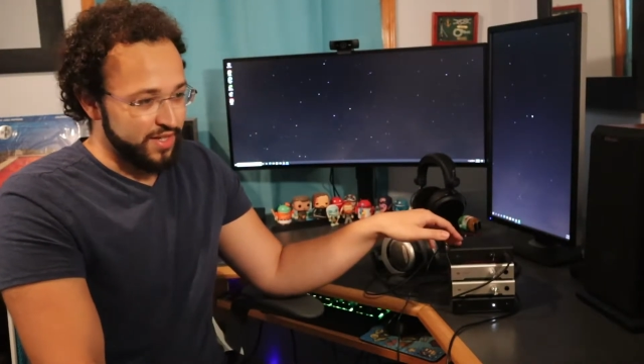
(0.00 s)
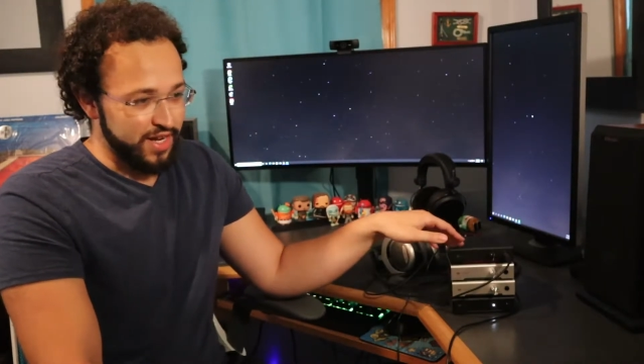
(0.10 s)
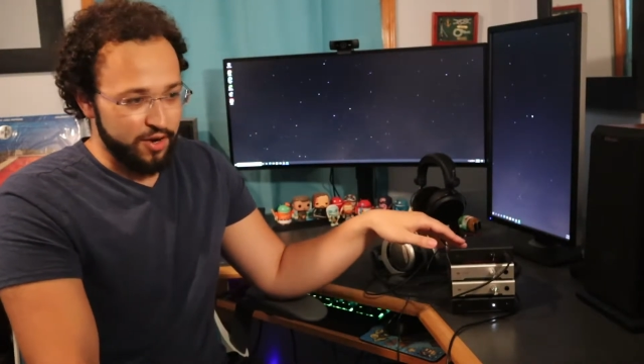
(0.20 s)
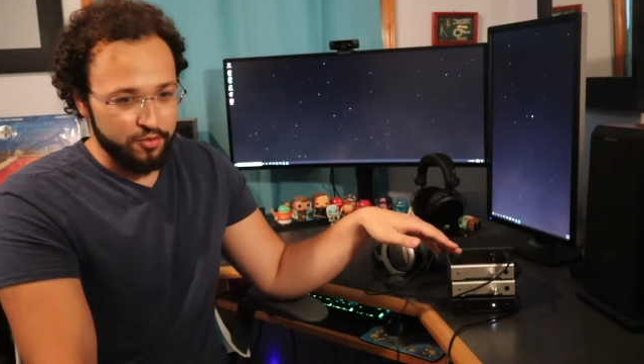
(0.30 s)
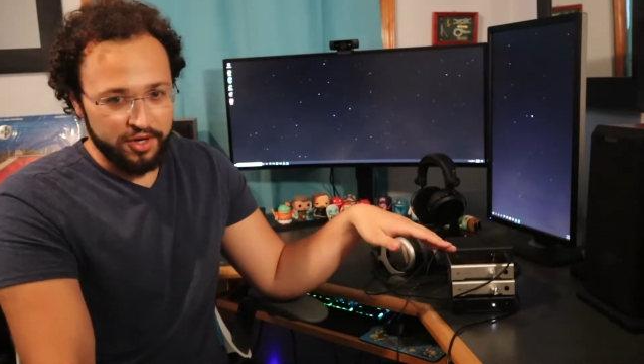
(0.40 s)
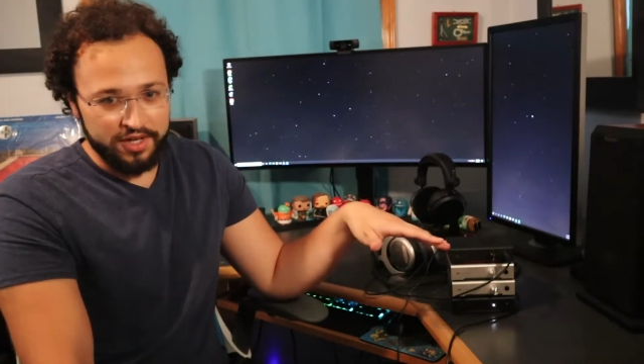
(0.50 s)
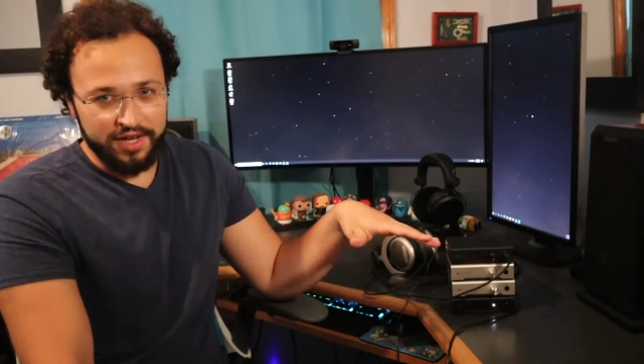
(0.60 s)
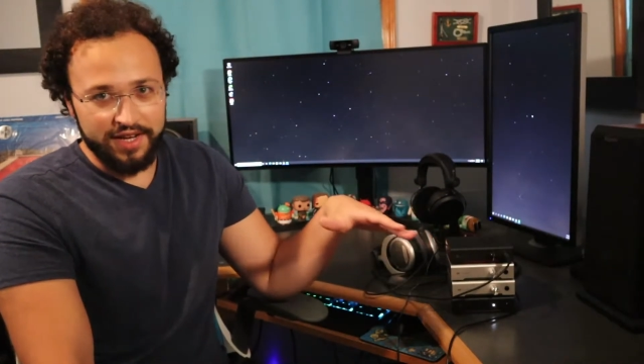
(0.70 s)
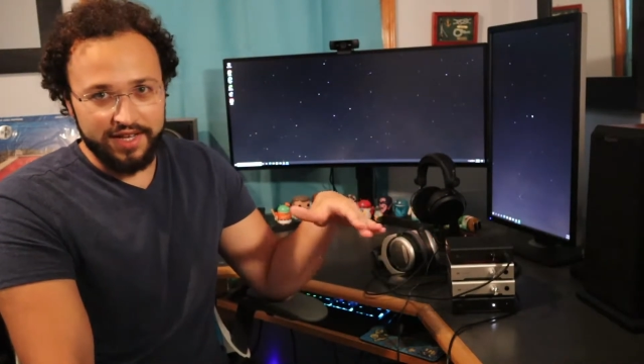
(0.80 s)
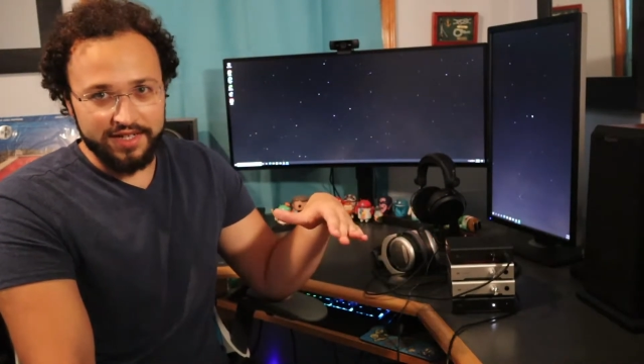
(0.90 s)
Now, we're going to
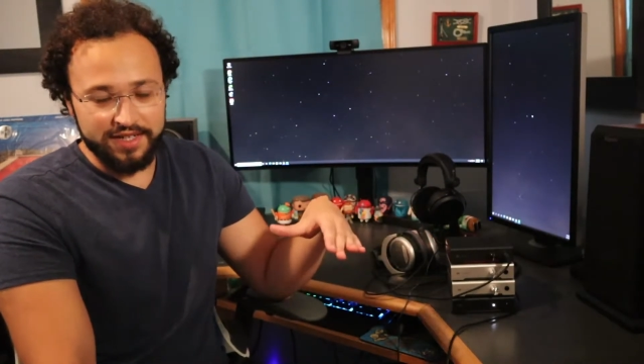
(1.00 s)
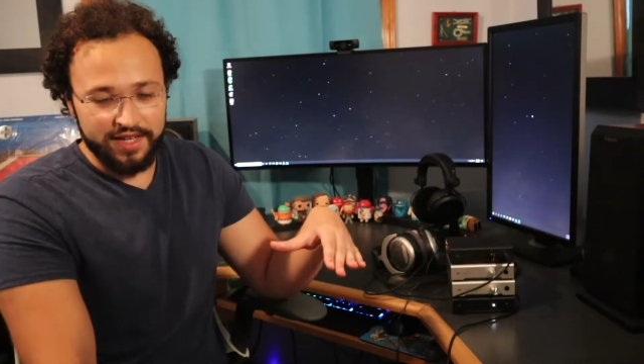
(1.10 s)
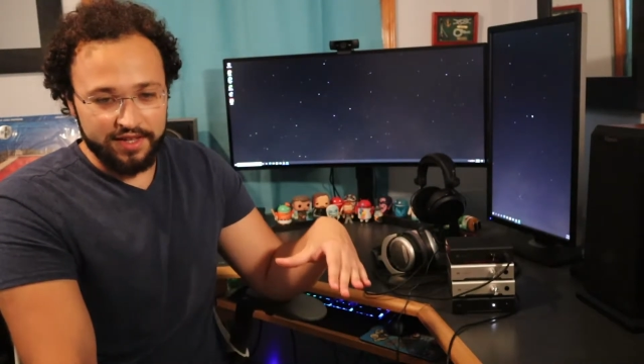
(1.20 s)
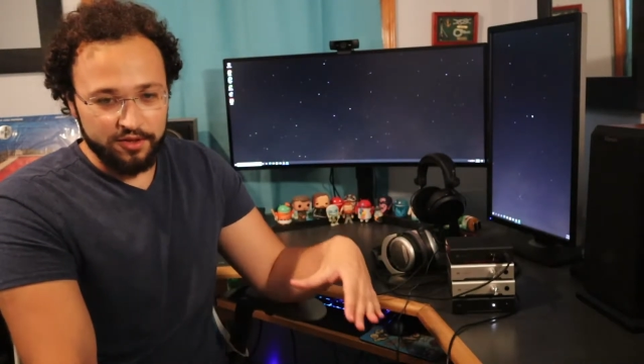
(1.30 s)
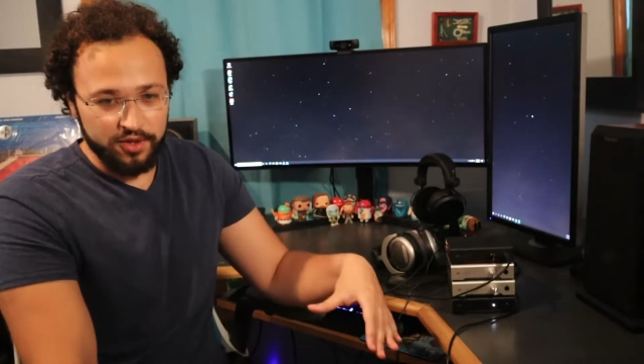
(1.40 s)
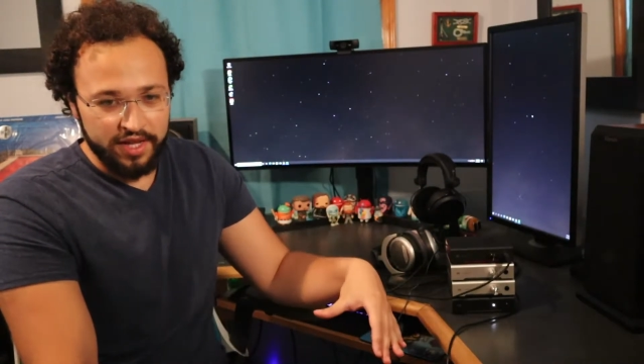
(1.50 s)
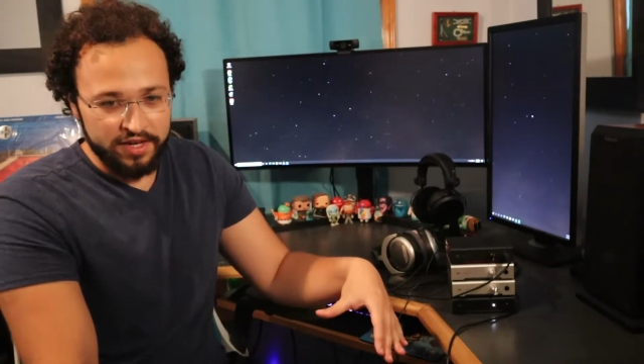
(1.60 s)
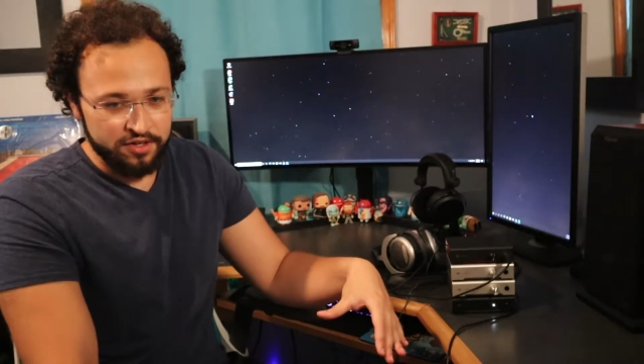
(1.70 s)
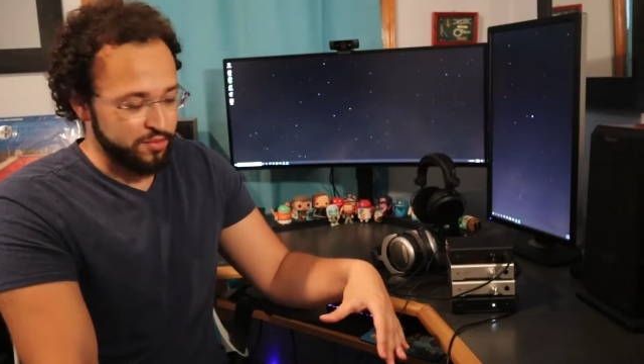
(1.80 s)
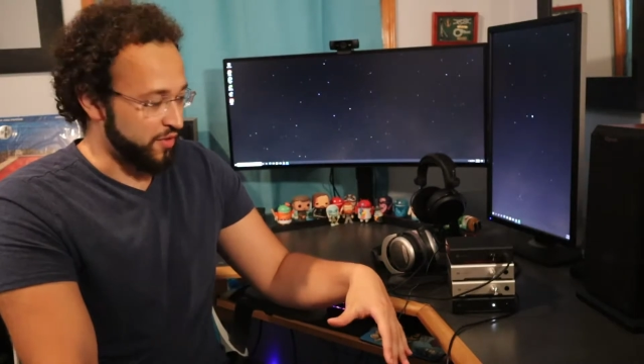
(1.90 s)
kind of get into that a little
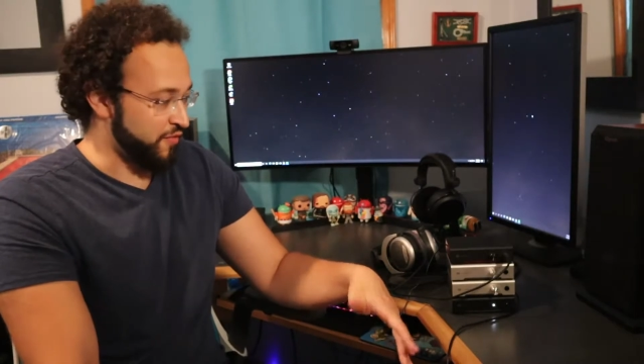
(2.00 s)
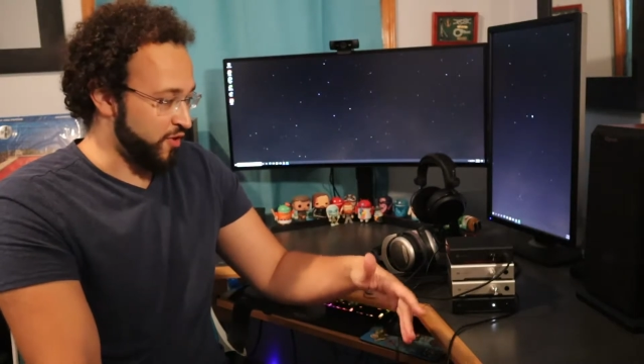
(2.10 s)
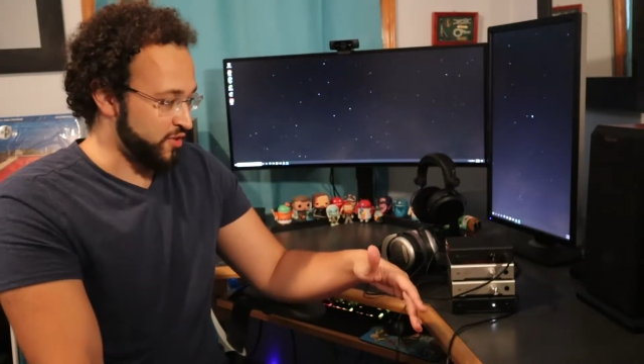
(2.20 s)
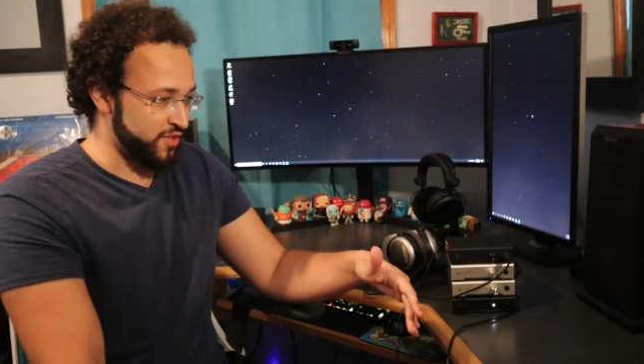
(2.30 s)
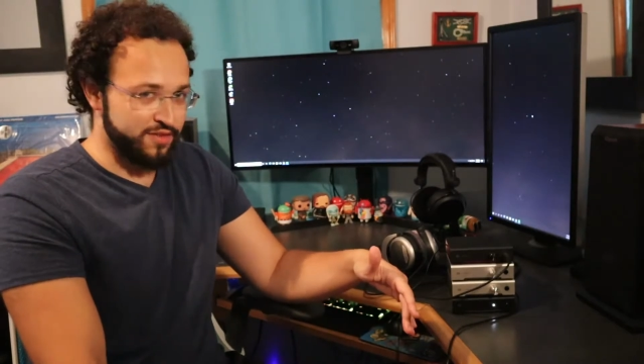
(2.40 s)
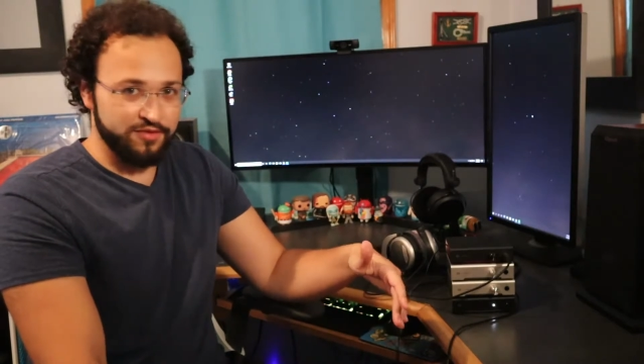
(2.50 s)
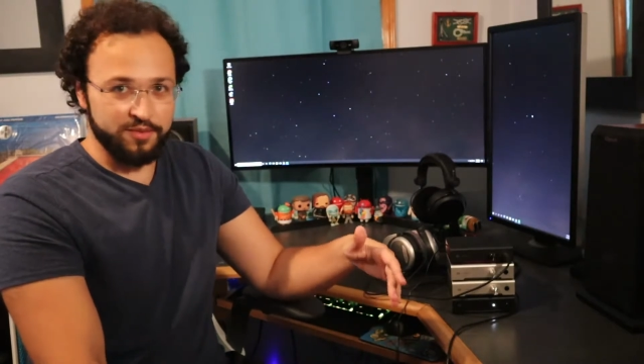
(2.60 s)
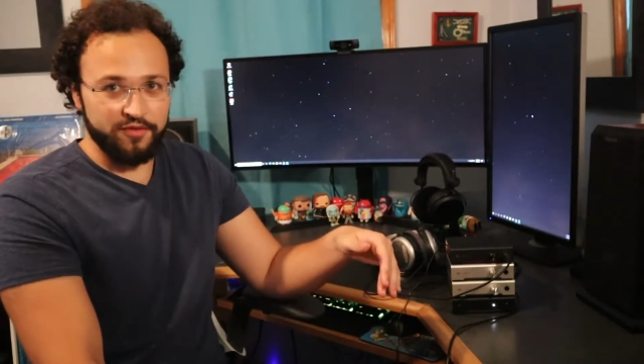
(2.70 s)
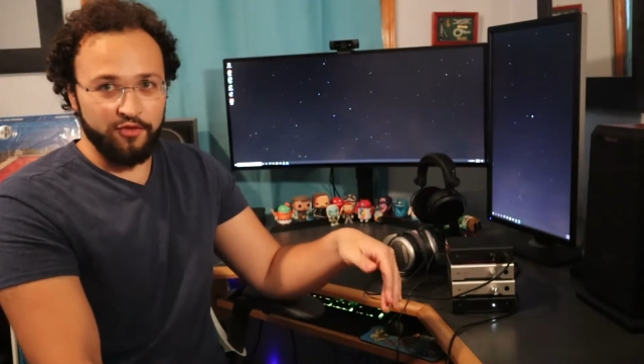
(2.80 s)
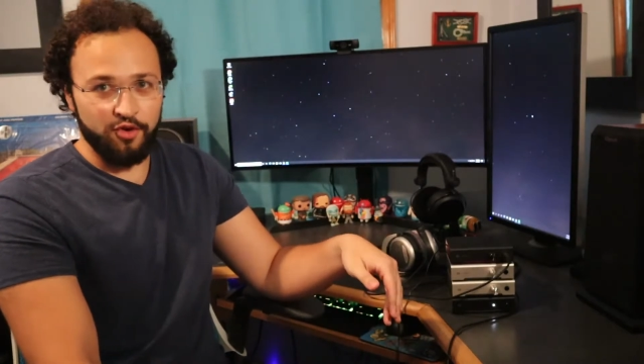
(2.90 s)
later, but first,
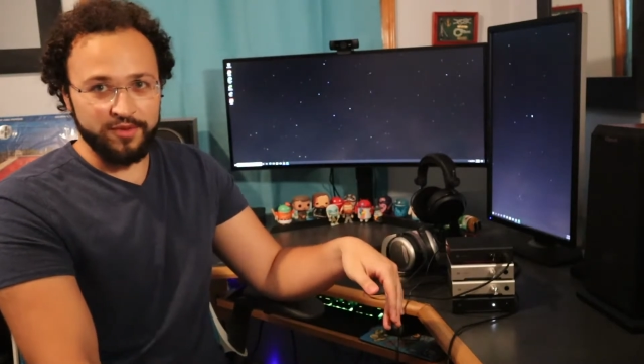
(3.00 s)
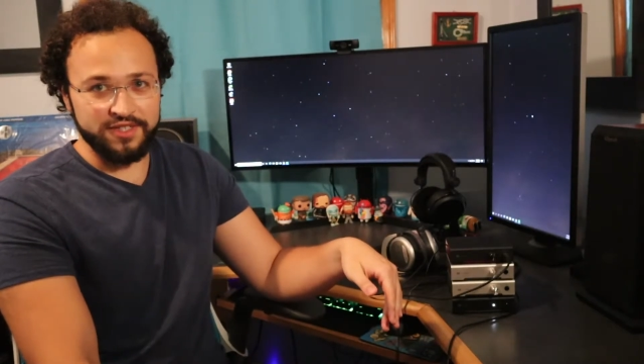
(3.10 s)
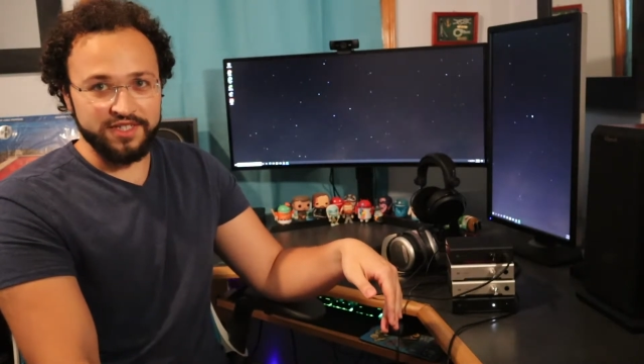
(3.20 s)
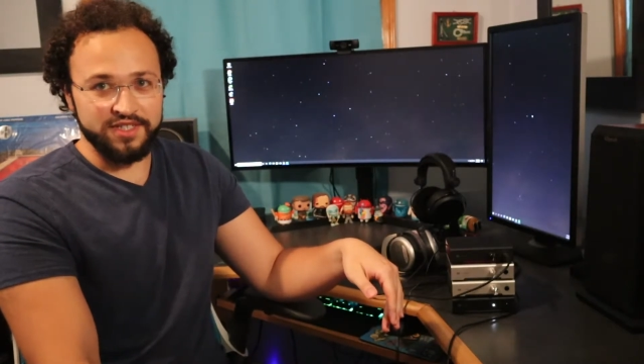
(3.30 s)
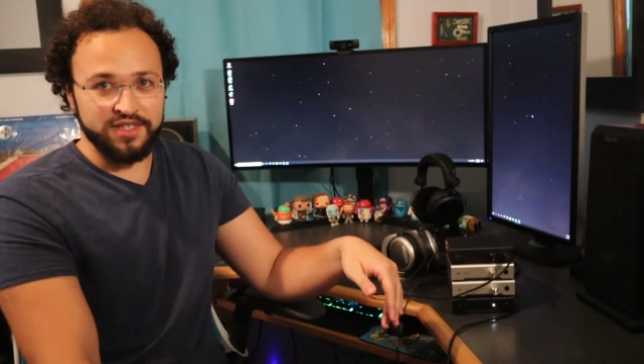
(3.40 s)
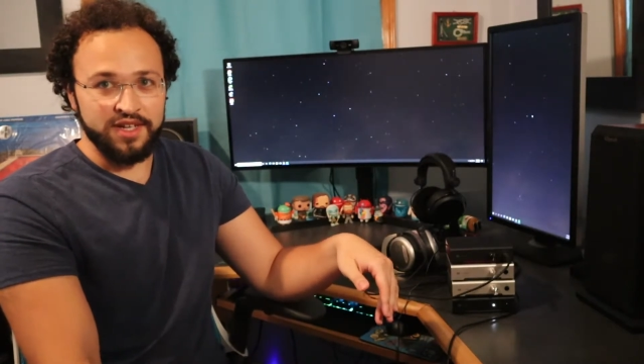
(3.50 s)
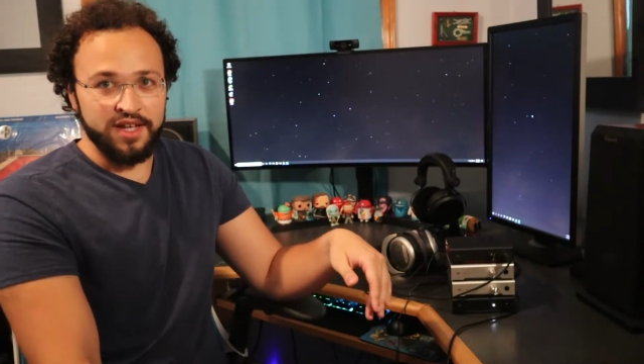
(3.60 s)
with performance,